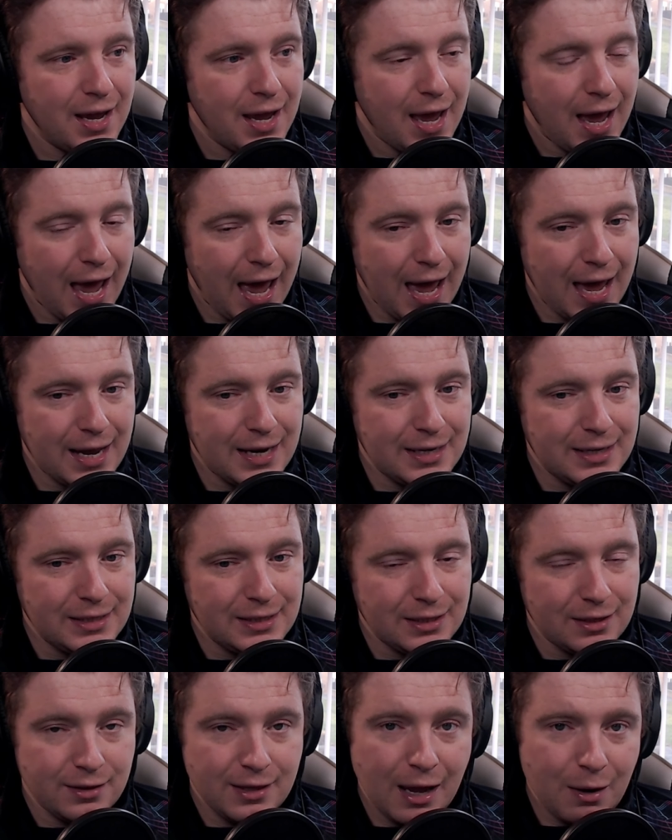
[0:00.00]

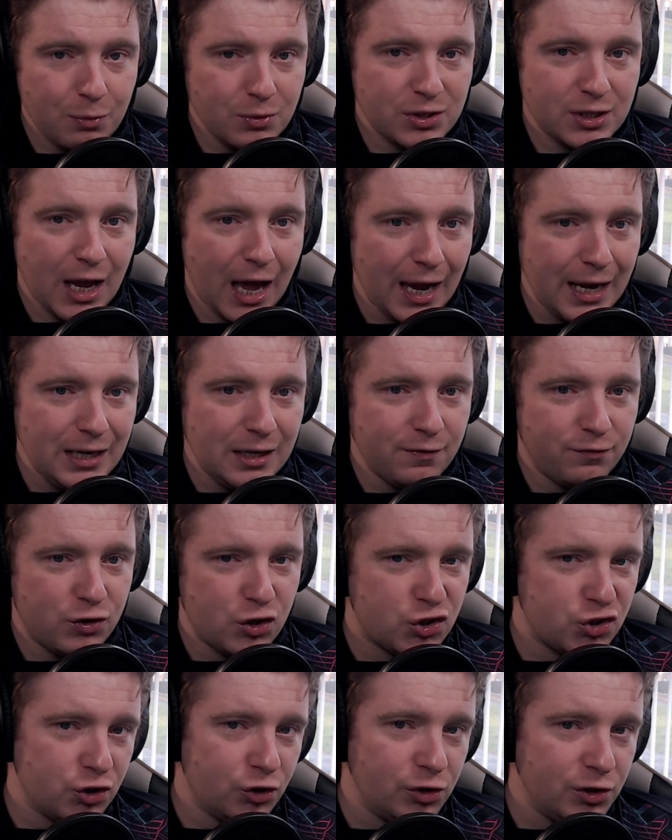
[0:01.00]
and that was kind of the
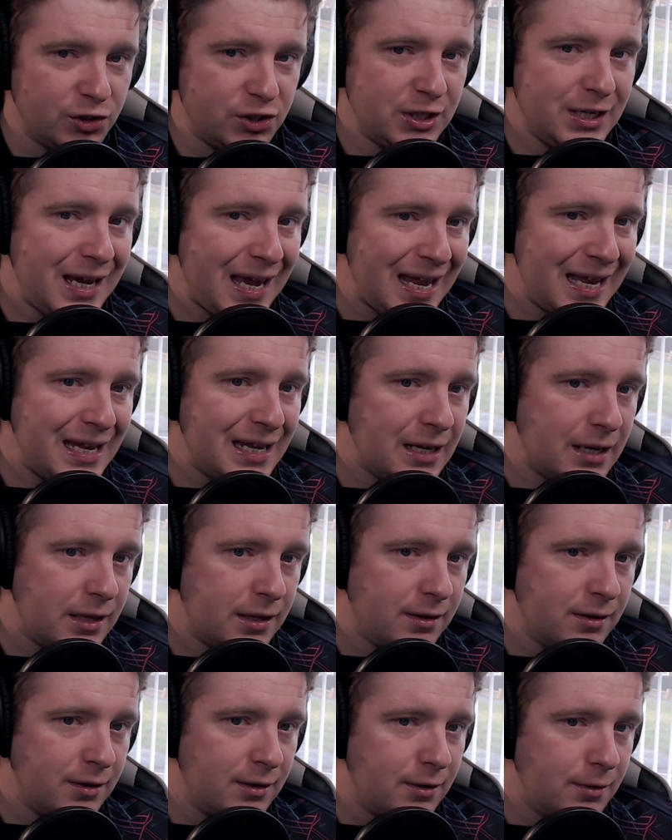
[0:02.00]
subtlety in
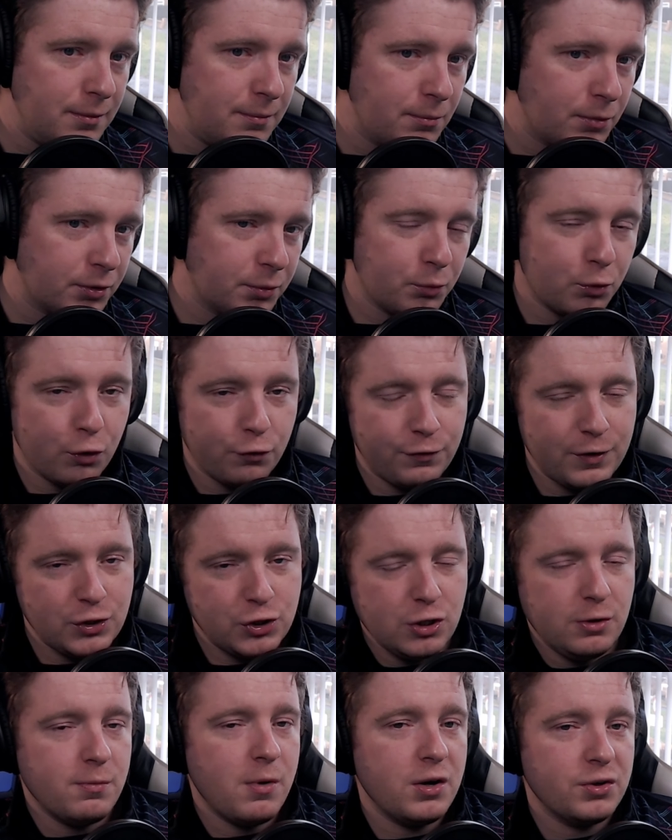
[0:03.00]
the Modern Warfare
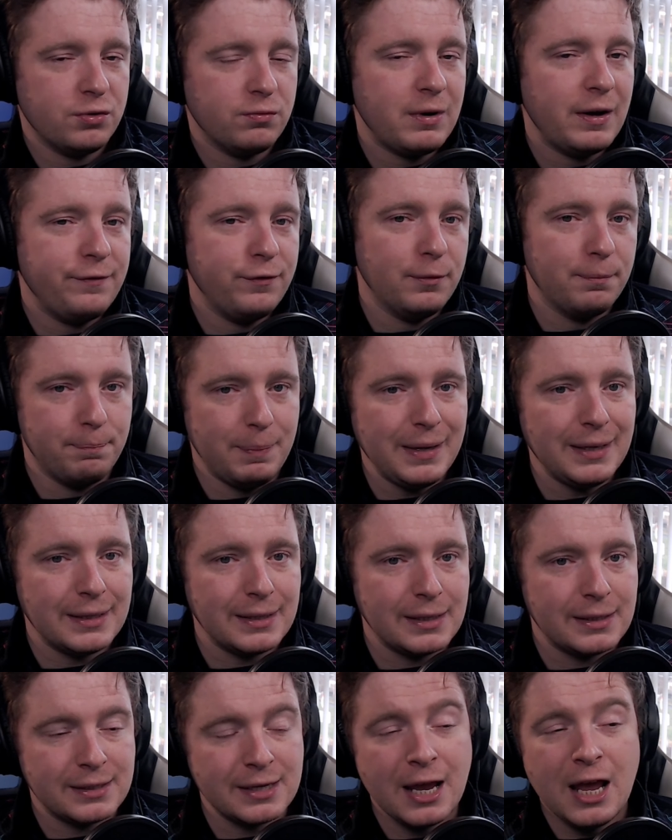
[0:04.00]
2 Marksman rifle
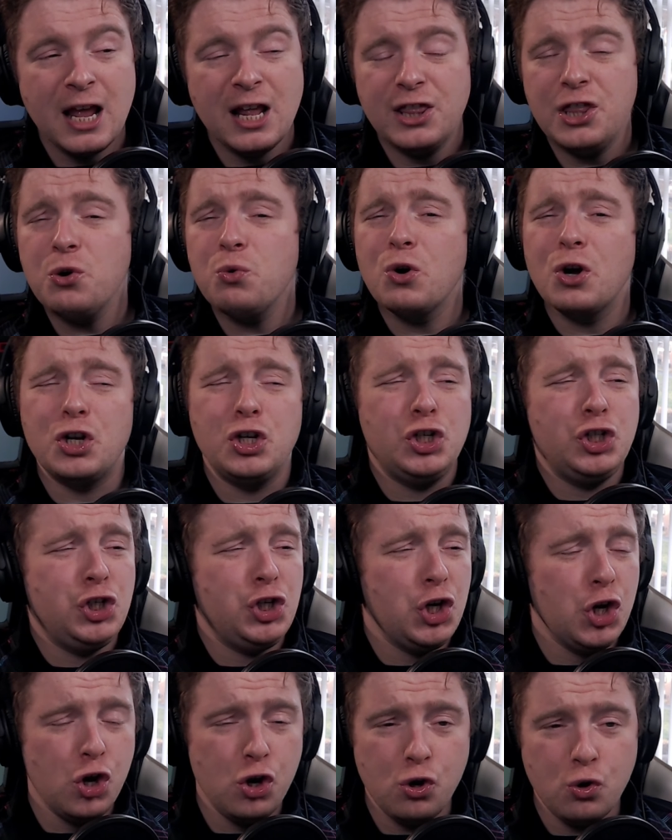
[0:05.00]
builds. They were a
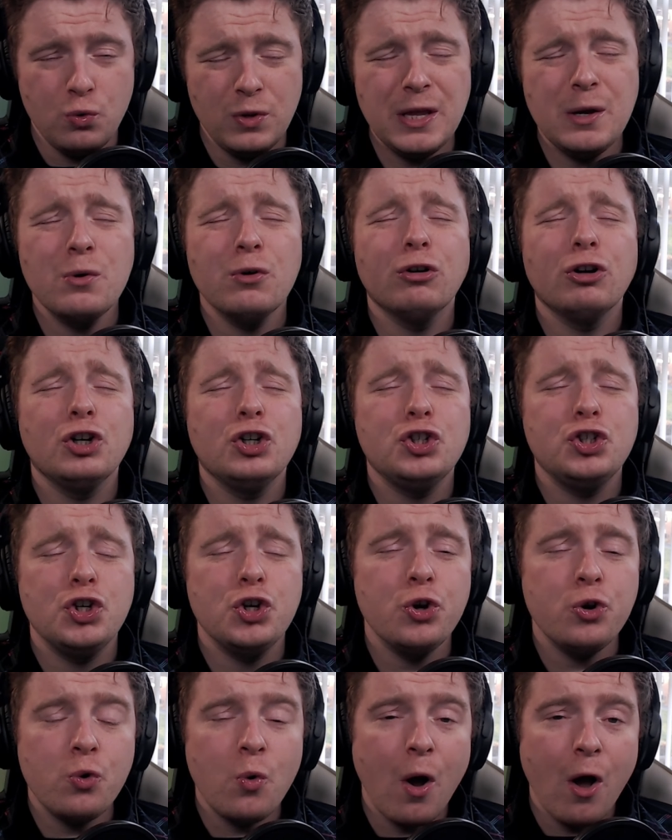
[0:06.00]

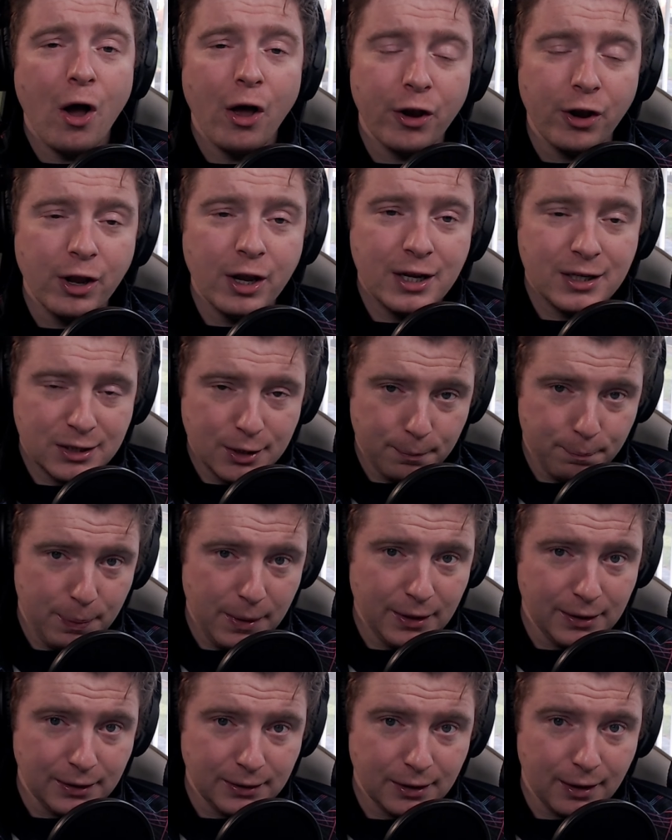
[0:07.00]
chew on to
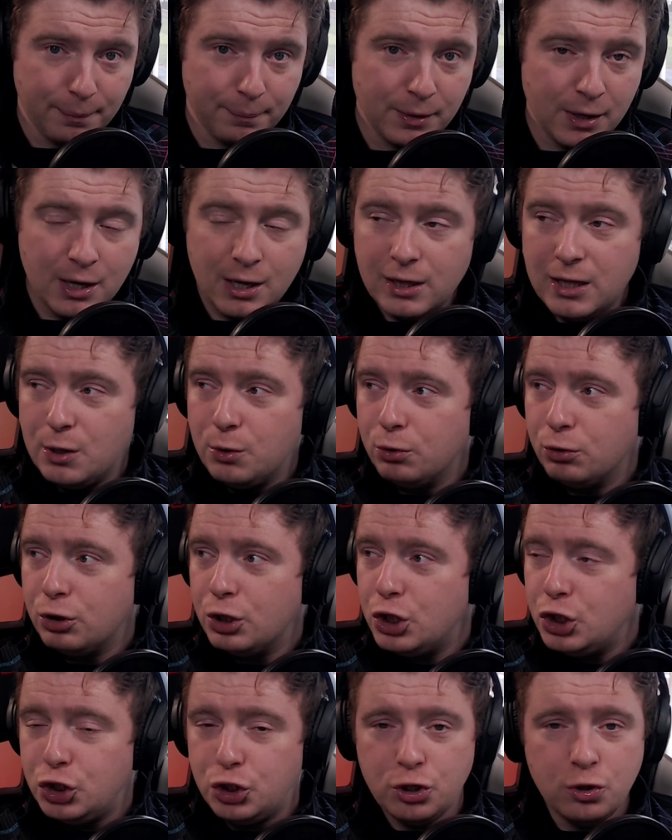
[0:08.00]
build up. They were
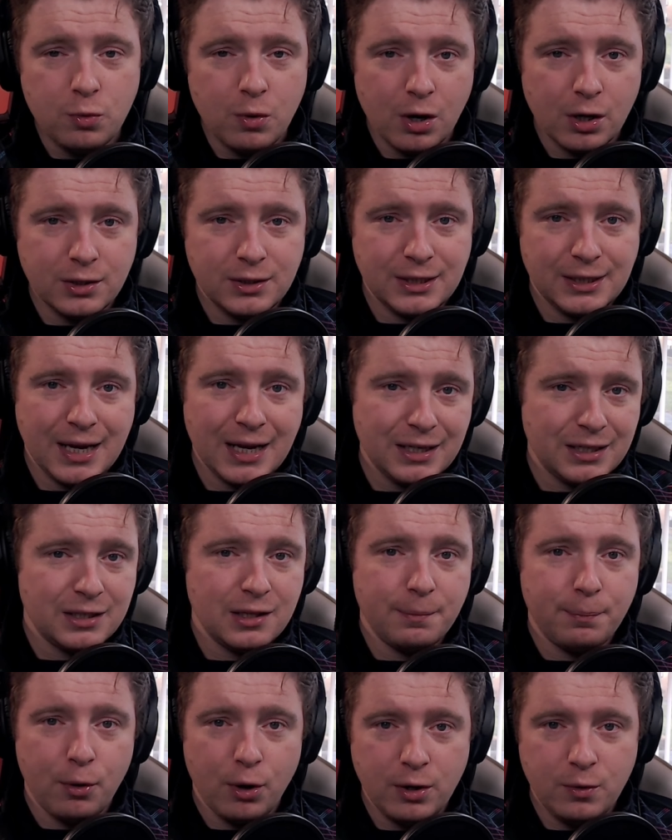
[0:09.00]
a chew on to get to
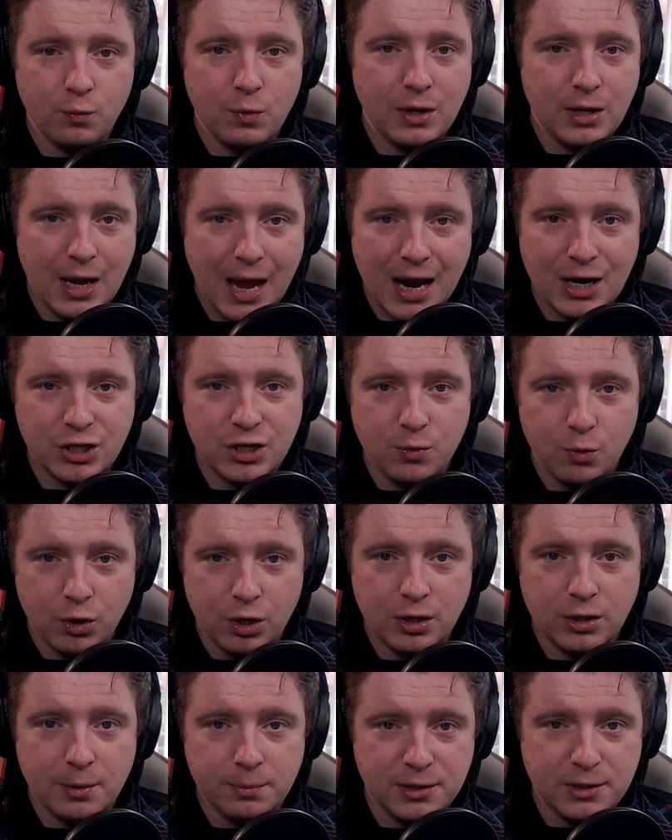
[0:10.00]
the point where you actually
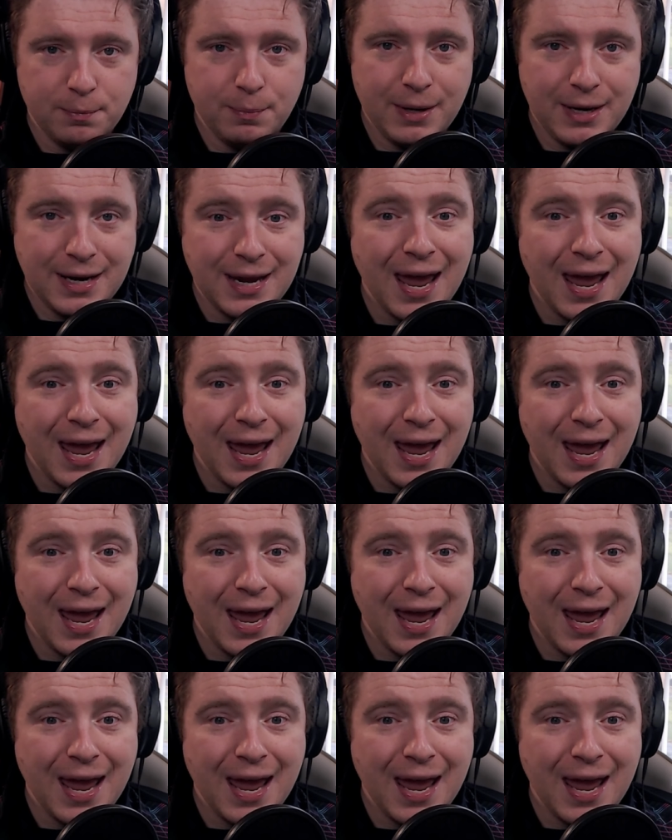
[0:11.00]
wanted them to be.